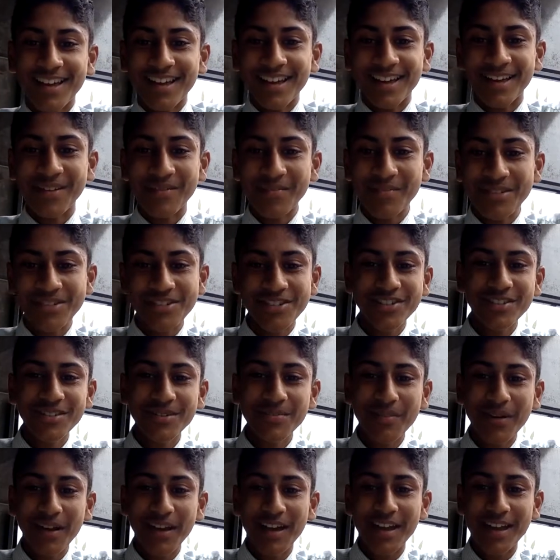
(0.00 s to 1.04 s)
Commissioned
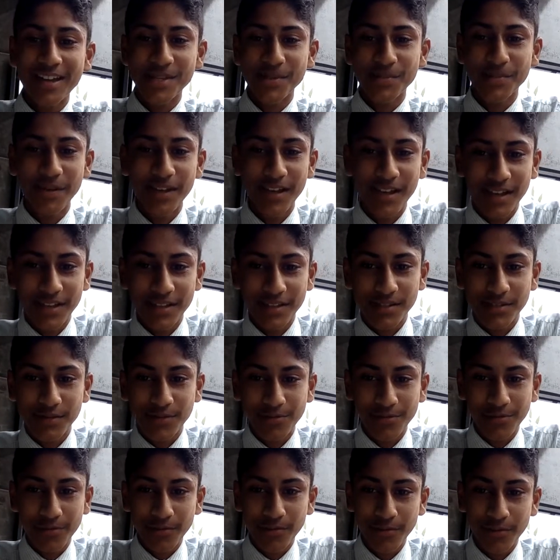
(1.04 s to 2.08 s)
by SBS
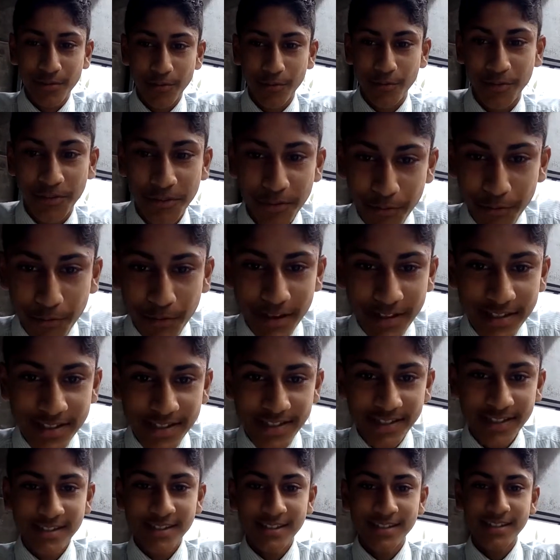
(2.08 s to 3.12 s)
with the
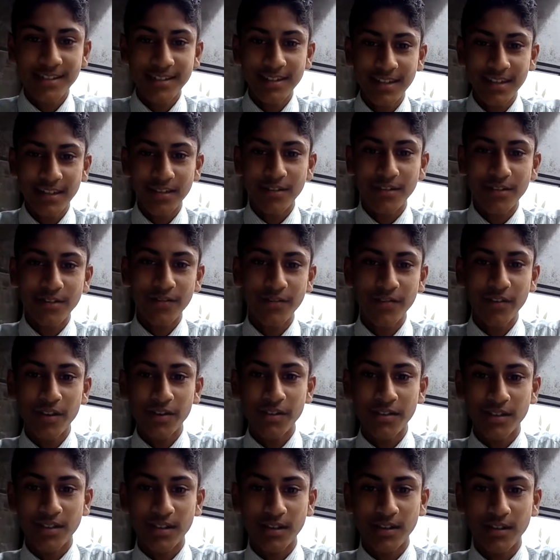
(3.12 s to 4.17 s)
Western Sydney
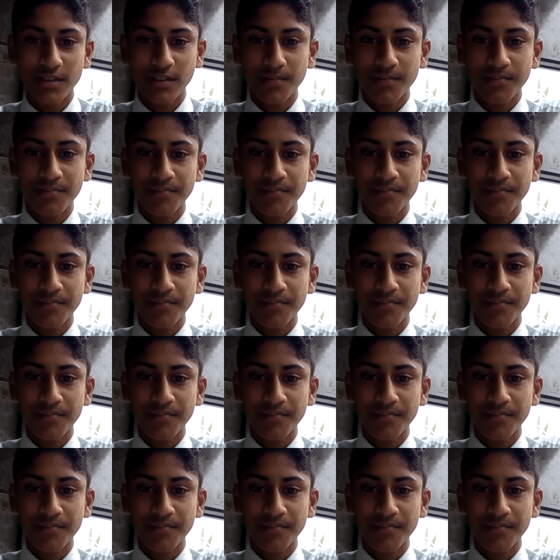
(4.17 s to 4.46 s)
University,